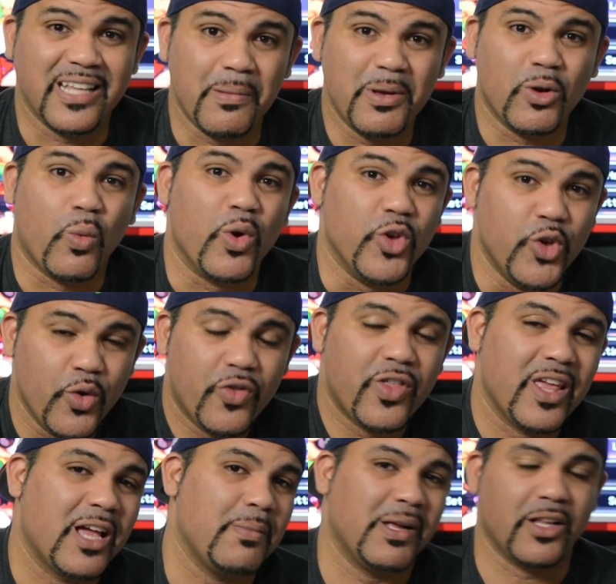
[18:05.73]
Let me know what you
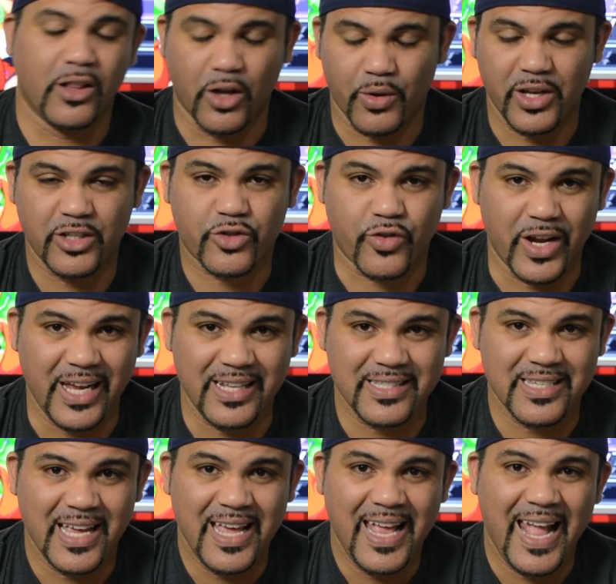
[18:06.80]
think about the loading
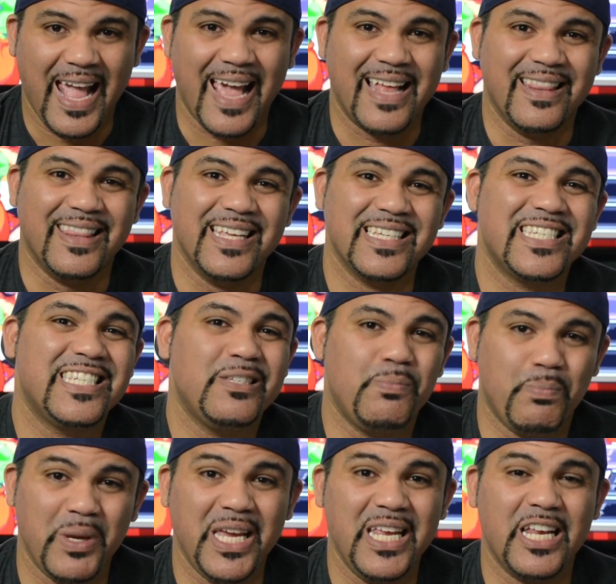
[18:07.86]
screens and this
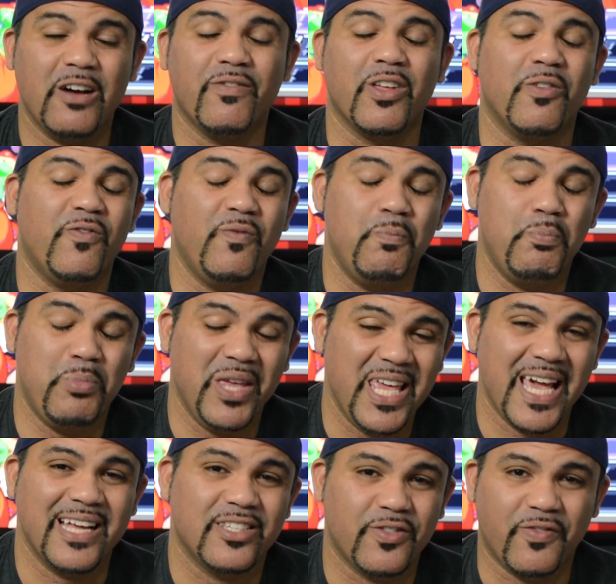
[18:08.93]
speed of the
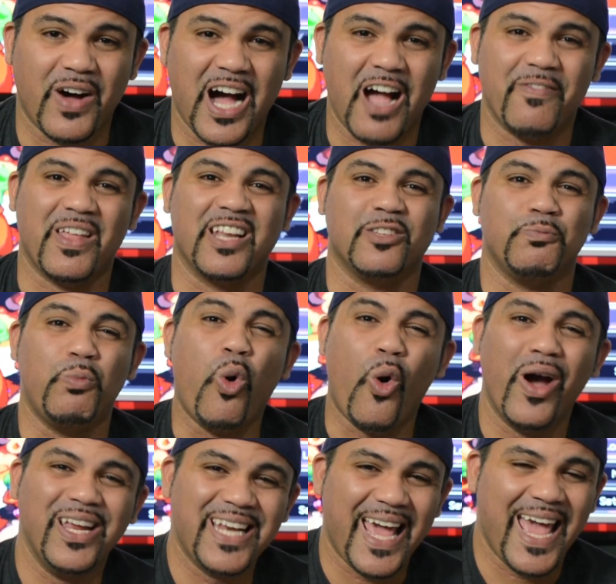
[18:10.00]
PS5. That is
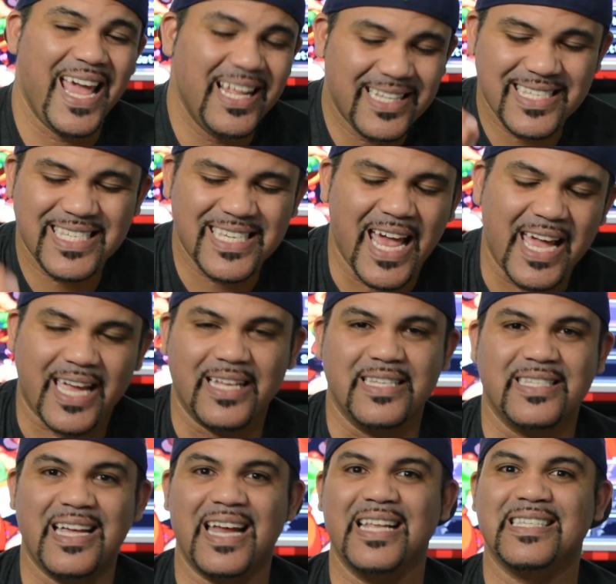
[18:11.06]
0.8
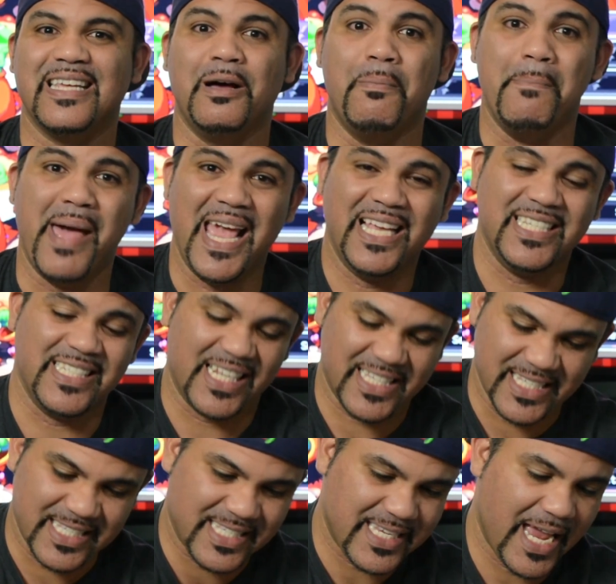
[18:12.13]
seconds. That is amazing. That's
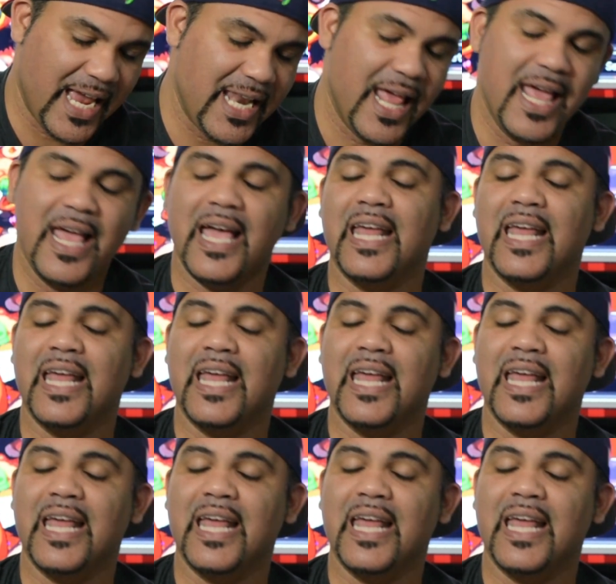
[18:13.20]
insane.